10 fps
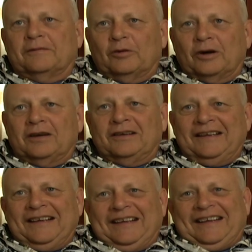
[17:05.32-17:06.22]
for
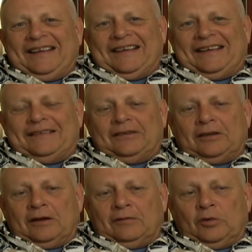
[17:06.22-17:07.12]

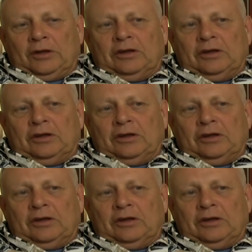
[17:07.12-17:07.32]
instead of what